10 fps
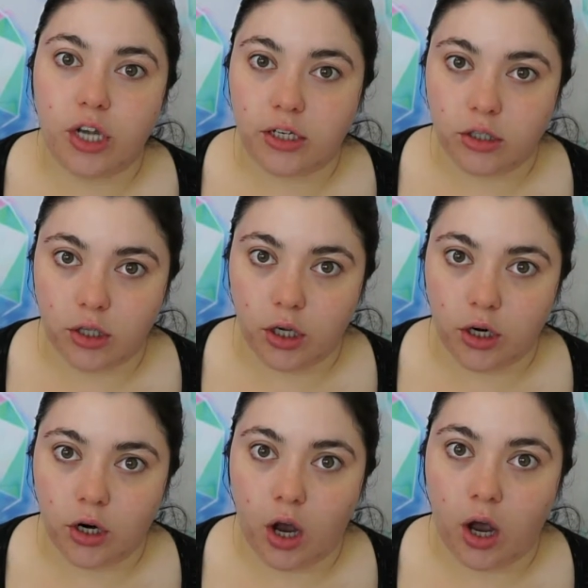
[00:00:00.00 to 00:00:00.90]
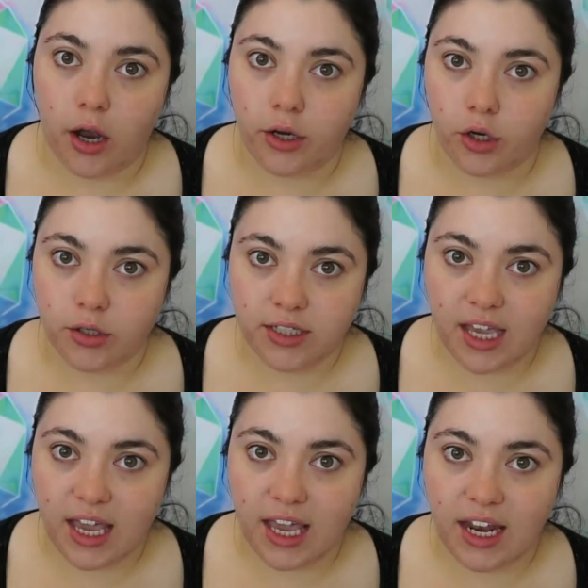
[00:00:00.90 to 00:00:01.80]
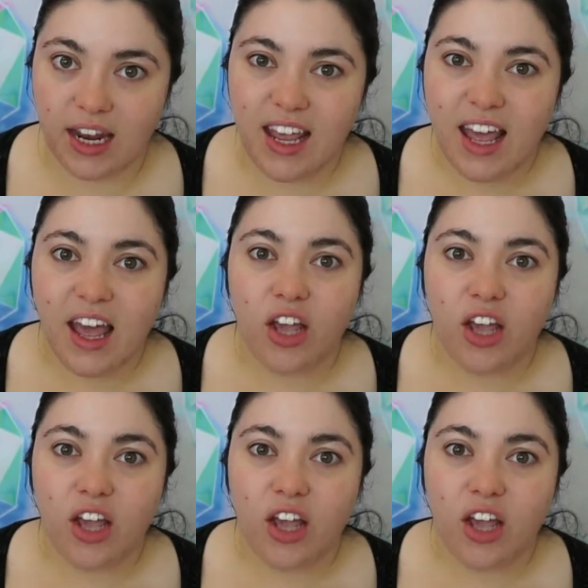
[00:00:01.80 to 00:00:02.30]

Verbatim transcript: gentler on your skin,